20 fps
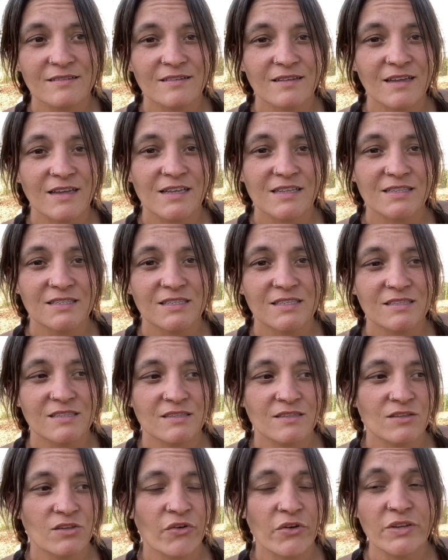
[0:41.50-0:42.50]
it's
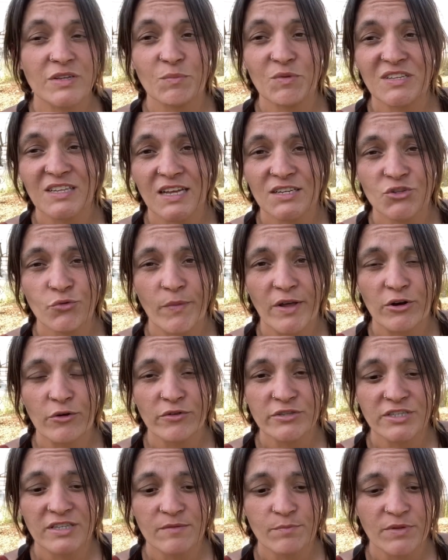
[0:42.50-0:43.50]
going to be detrimental
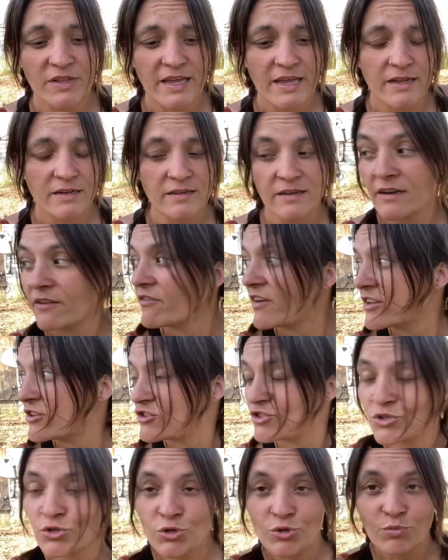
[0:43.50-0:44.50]
to the plant, and if I
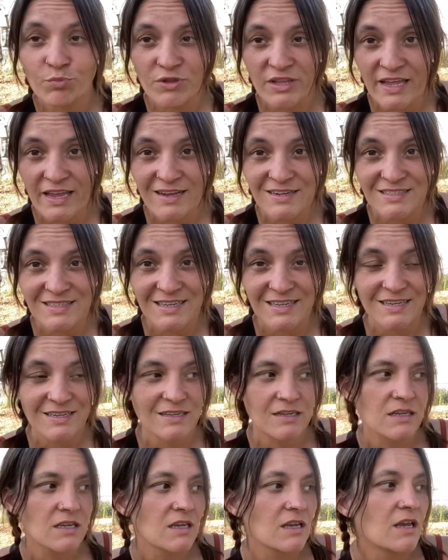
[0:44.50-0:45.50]
do plant it,
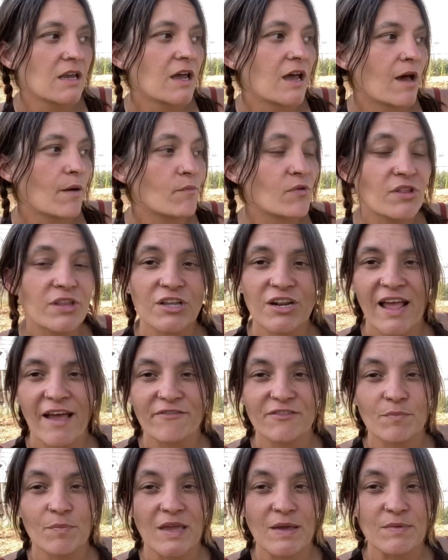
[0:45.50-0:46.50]
I'm really gonna have
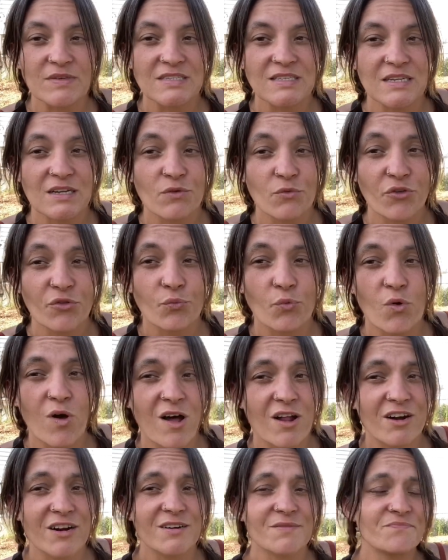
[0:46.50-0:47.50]
to babysit it with
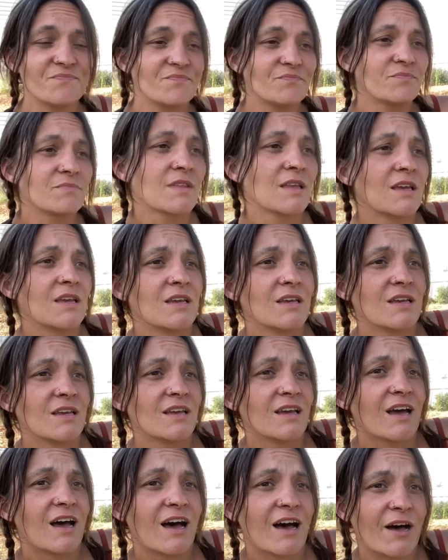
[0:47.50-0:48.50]
water.
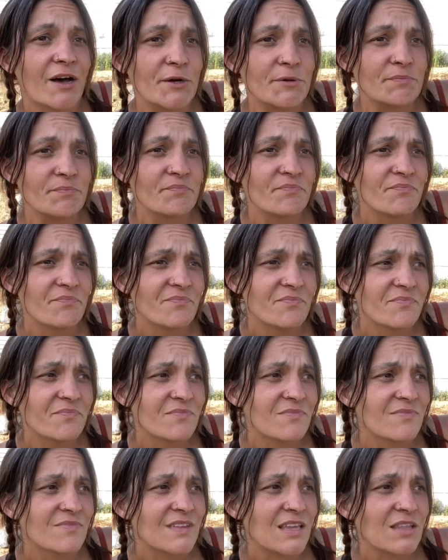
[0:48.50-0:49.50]

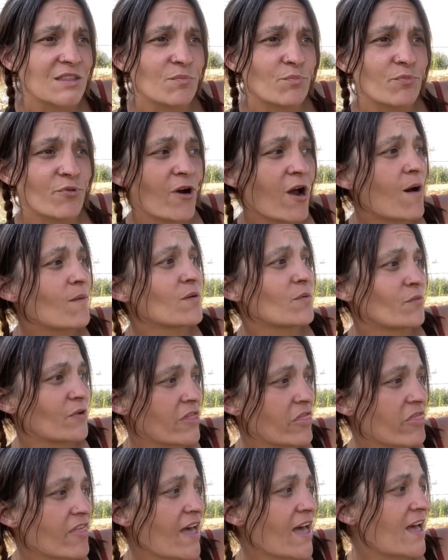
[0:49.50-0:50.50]
The problem
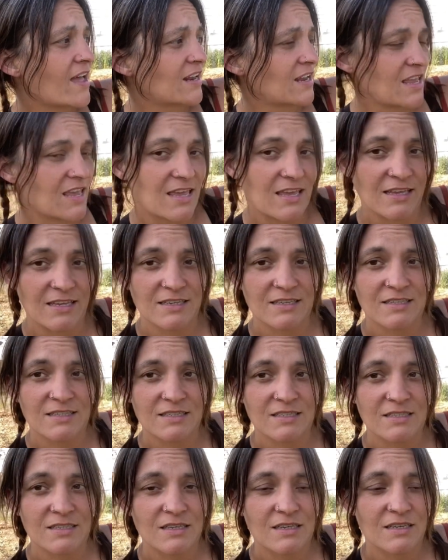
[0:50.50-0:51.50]
with that is